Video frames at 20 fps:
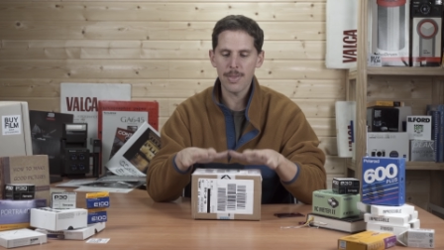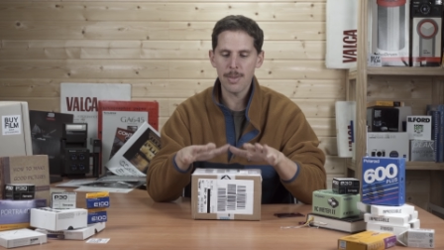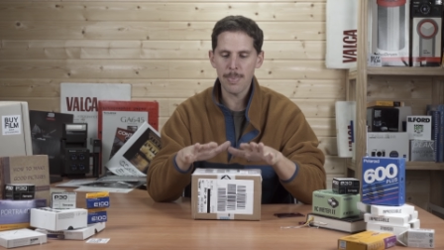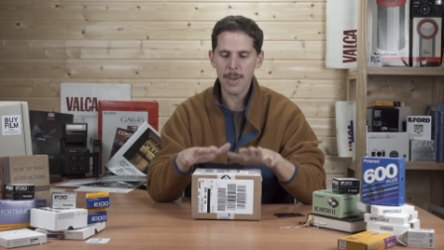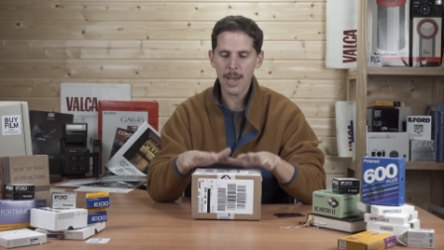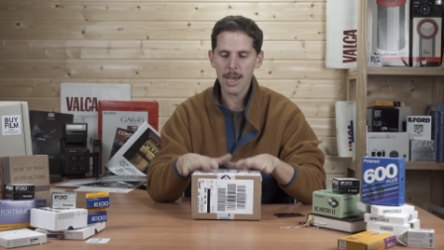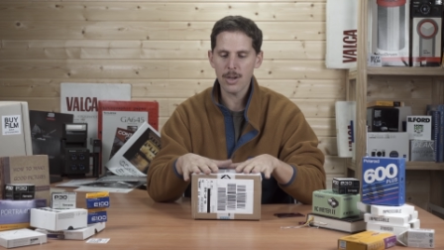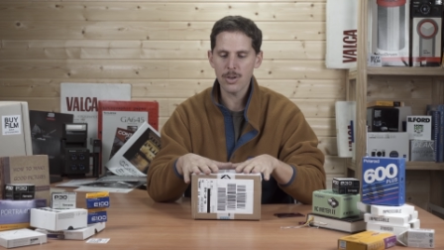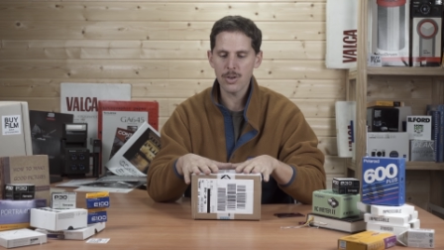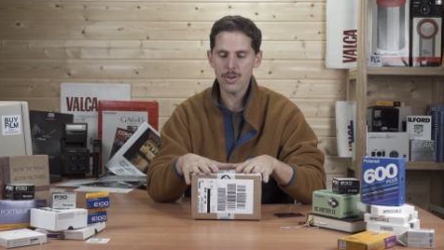the
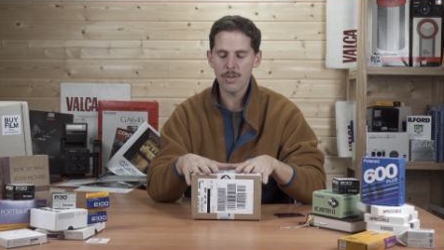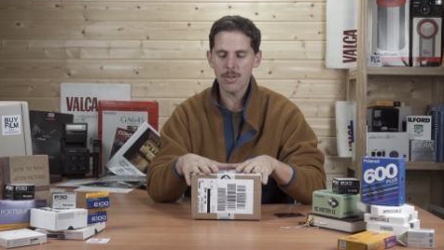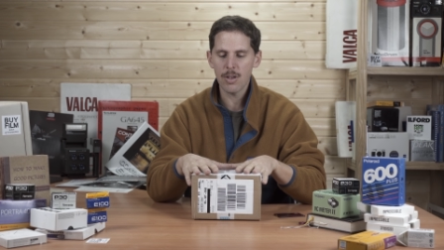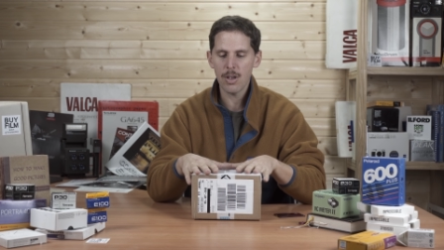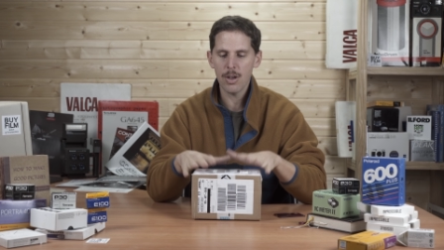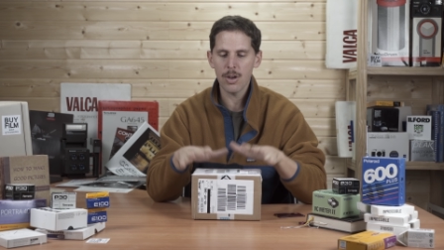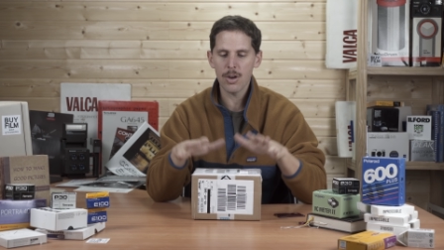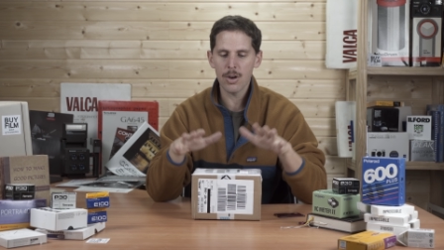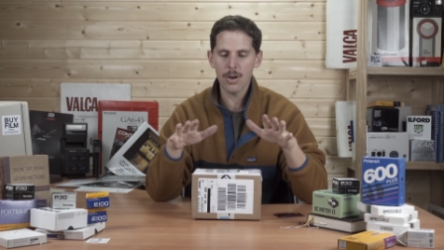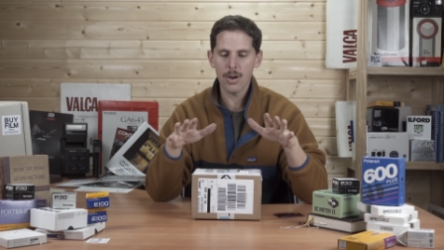package is
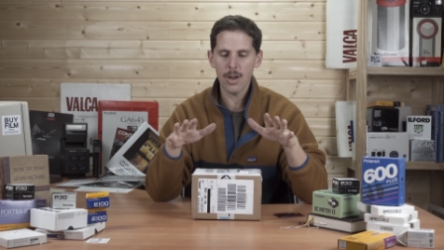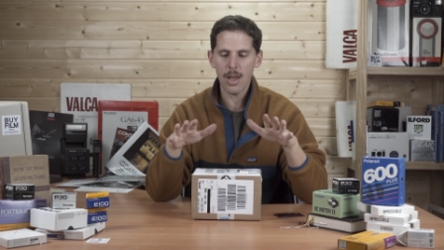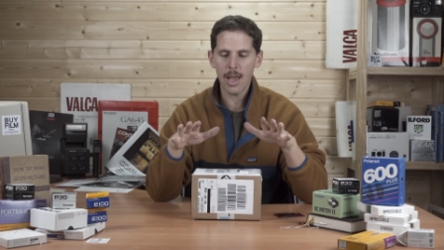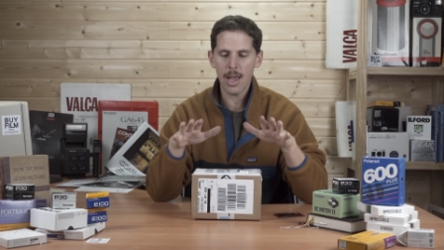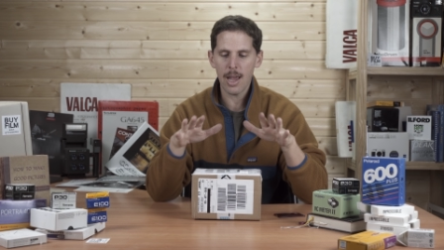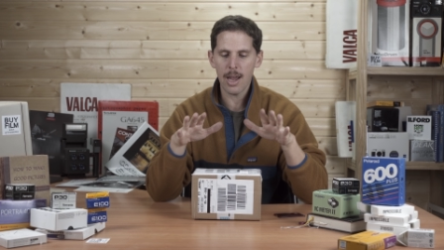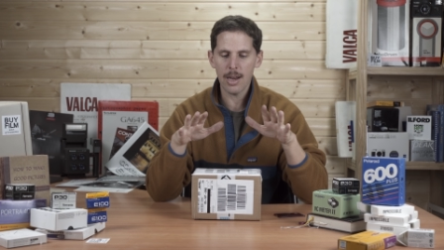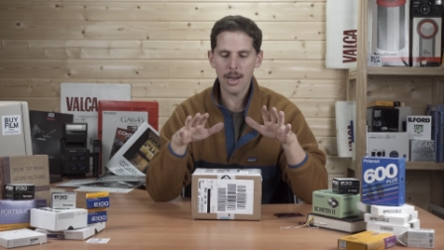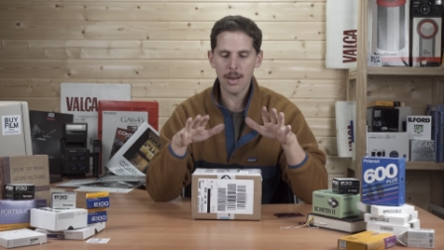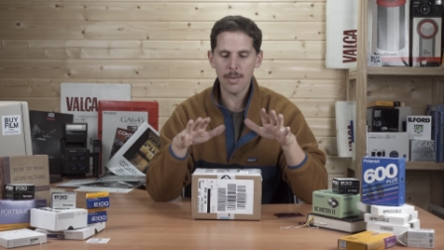here
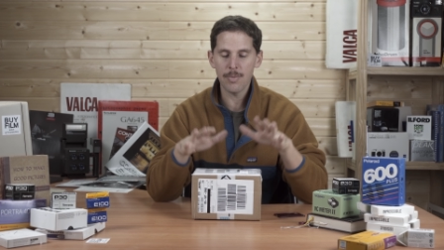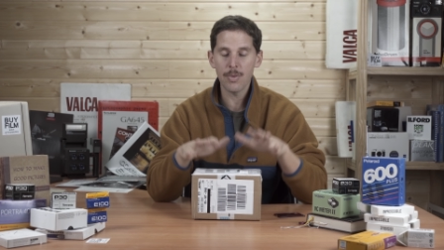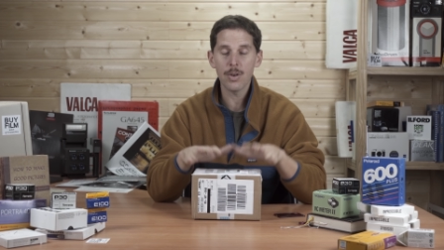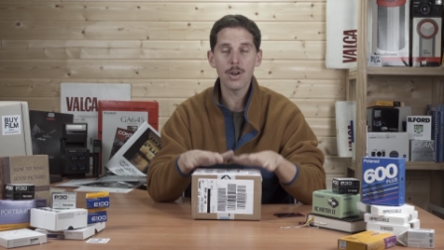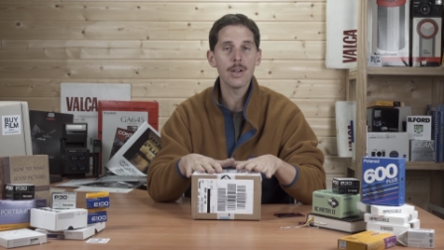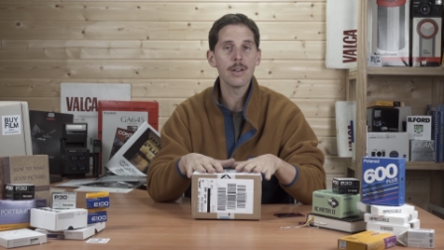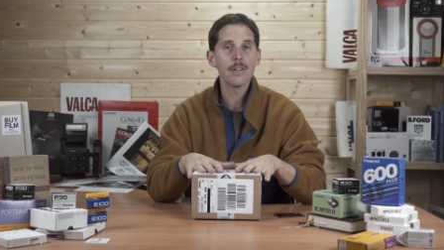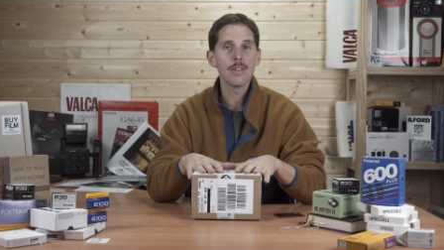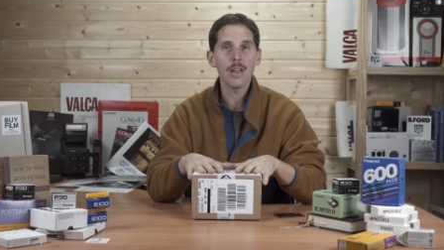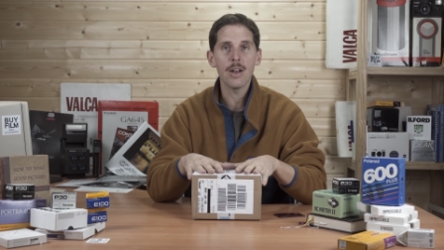and I'm
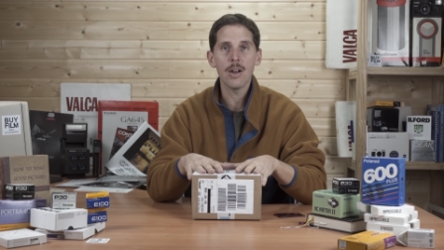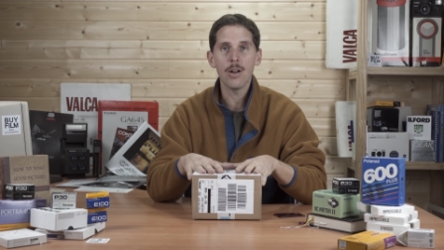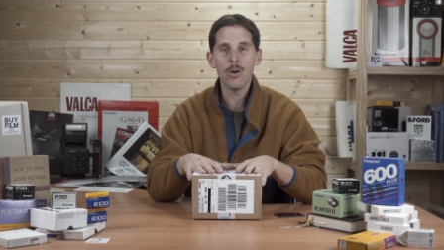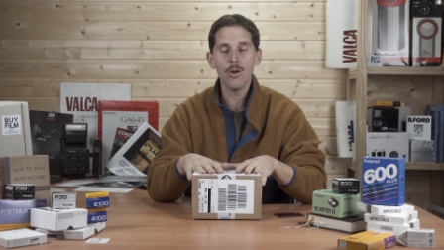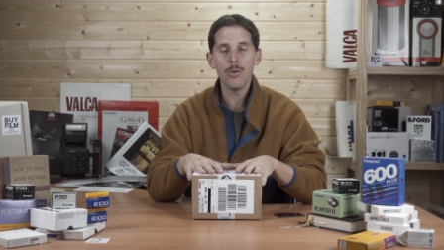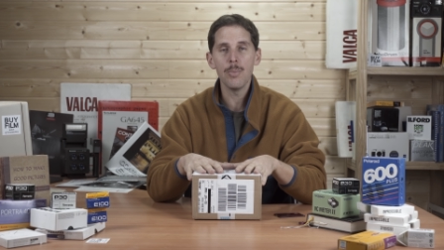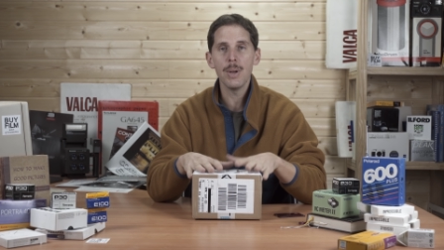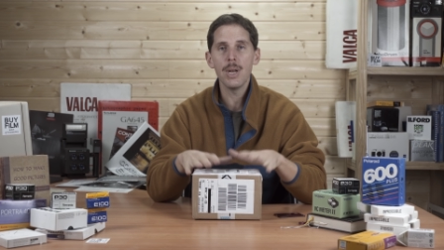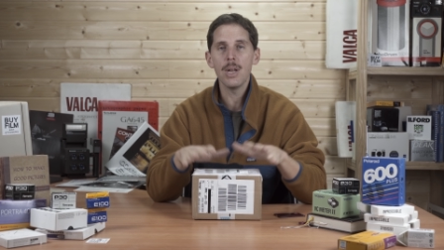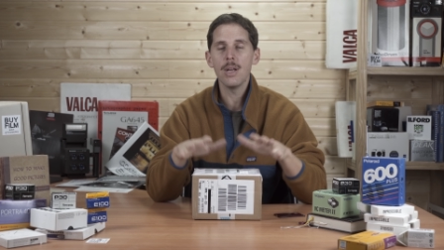very excited to
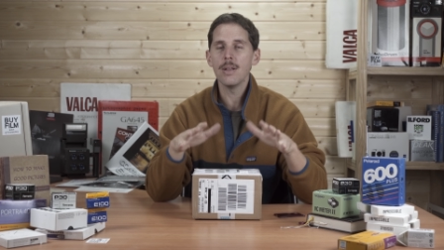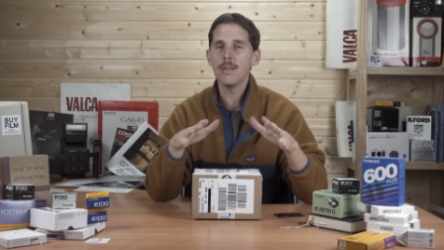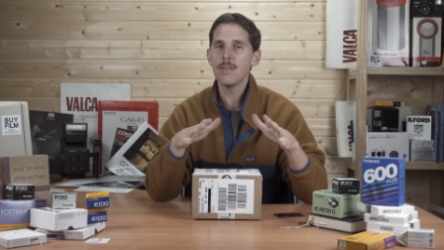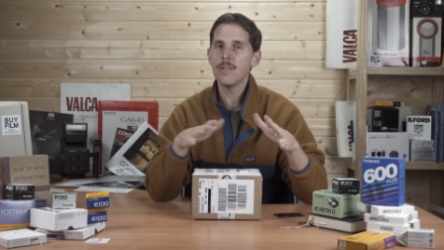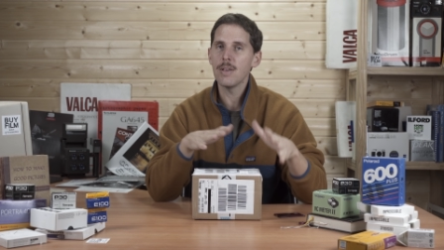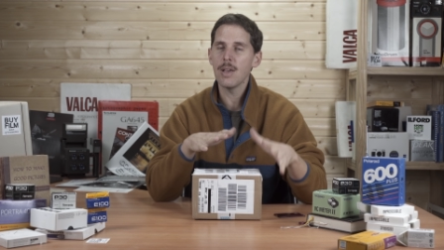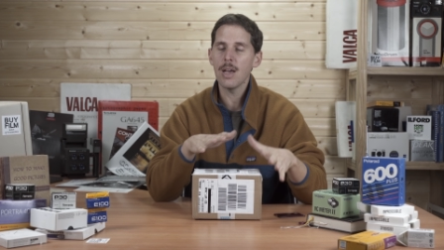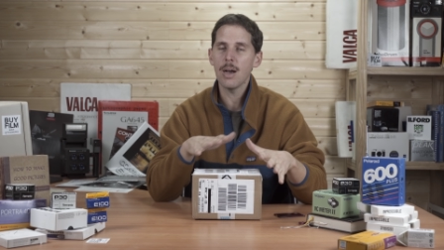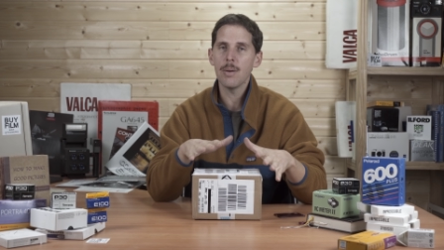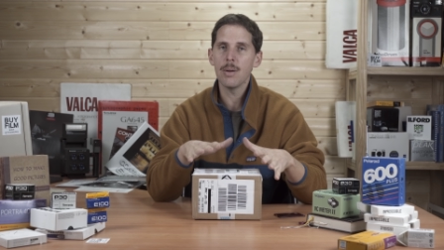open it,
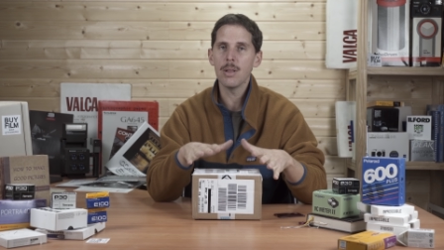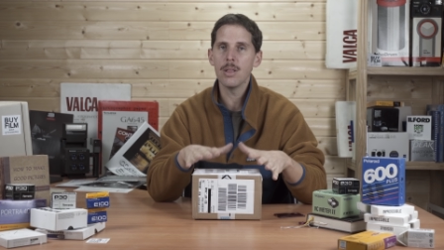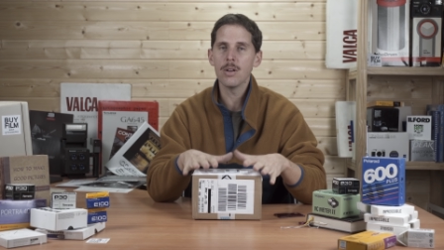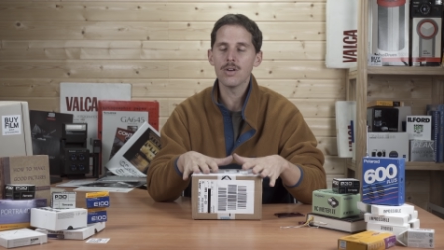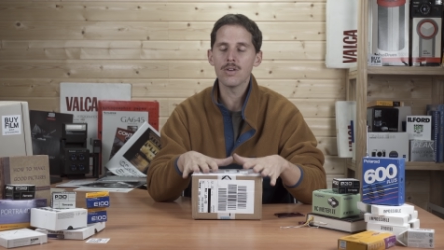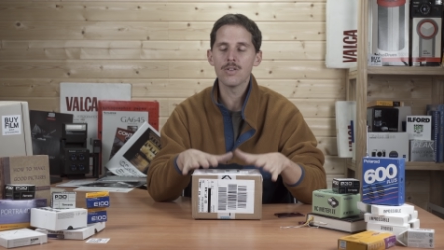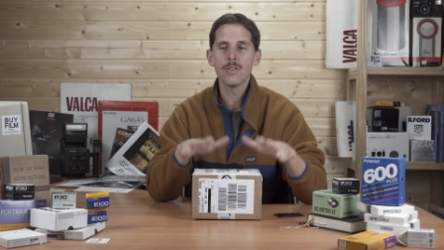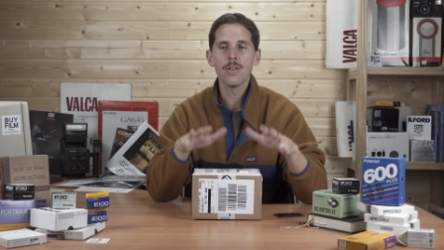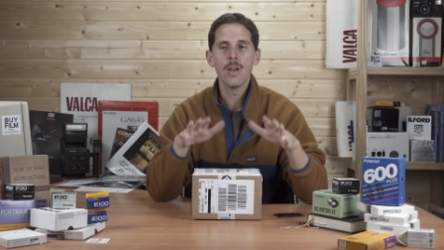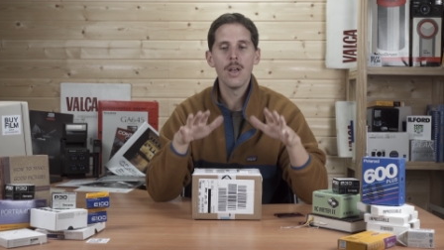see how it
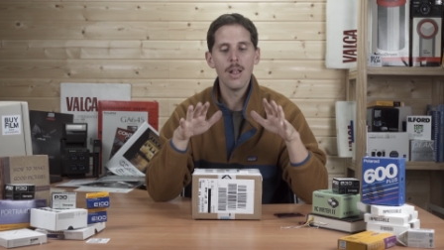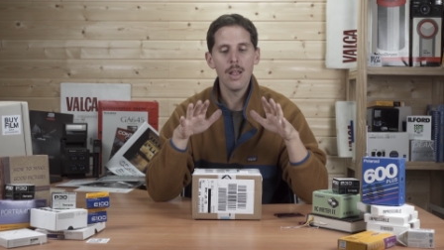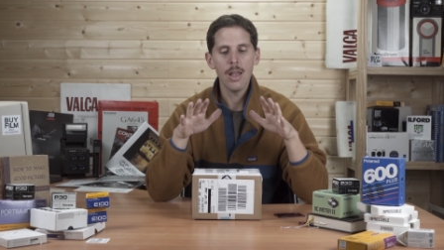looks.